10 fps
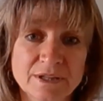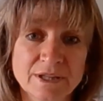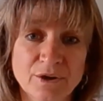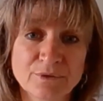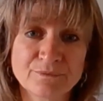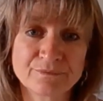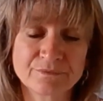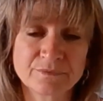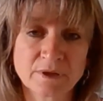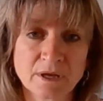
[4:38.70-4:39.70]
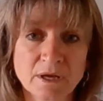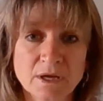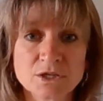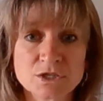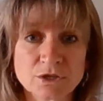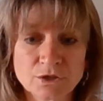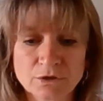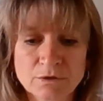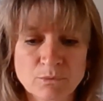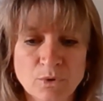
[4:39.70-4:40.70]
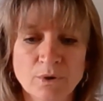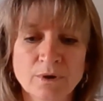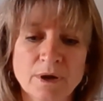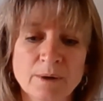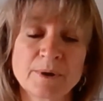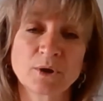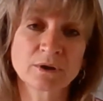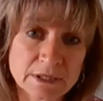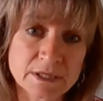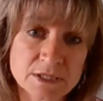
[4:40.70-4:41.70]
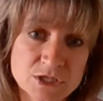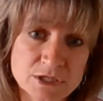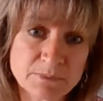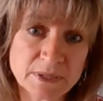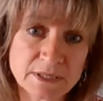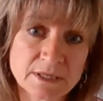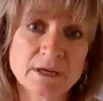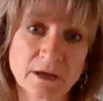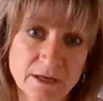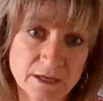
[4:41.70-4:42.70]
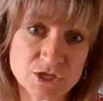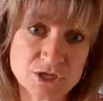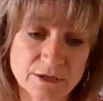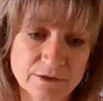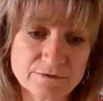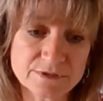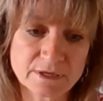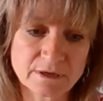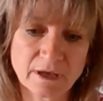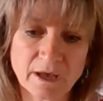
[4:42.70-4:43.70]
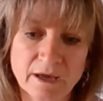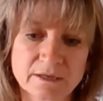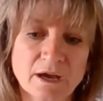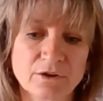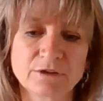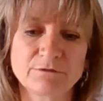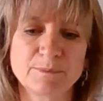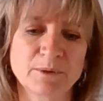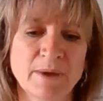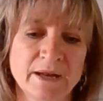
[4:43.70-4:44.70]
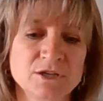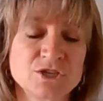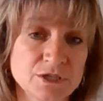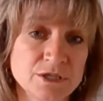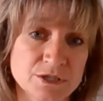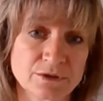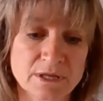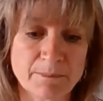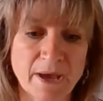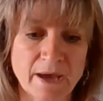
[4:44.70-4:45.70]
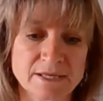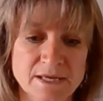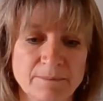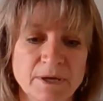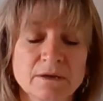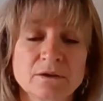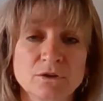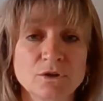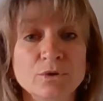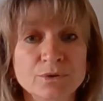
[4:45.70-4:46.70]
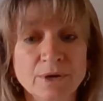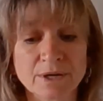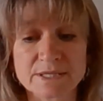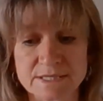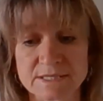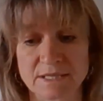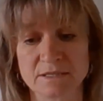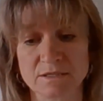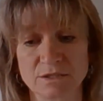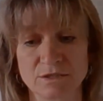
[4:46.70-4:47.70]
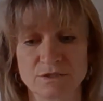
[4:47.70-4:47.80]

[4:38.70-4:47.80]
you, Claire. To learn more about the EGP initiatives and how they've been managing during the pandemic, go to our extended